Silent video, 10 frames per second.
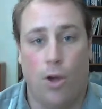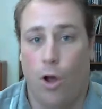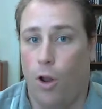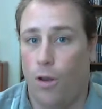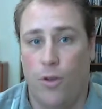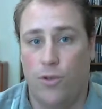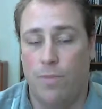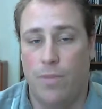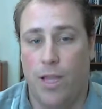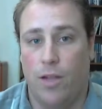All of those
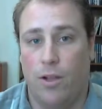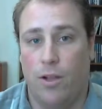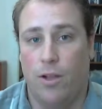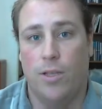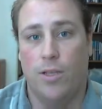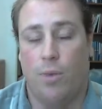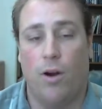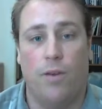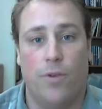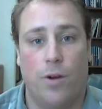can be included as
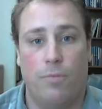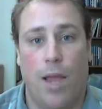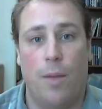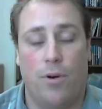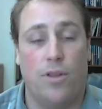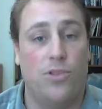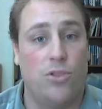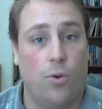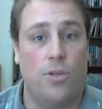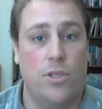part of your paper as
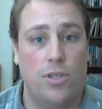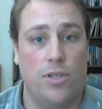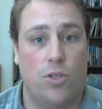sources,